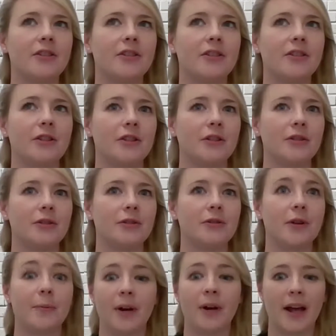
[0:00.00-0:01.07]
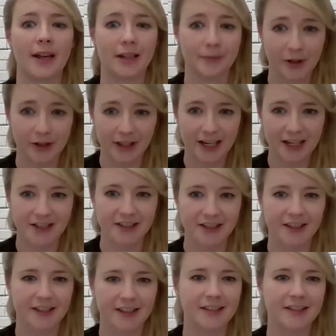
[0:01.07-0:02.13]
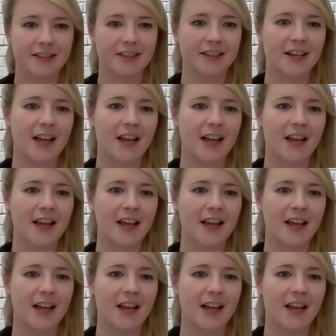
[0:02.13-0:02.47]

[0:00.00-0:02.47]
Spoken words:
to apply communication skills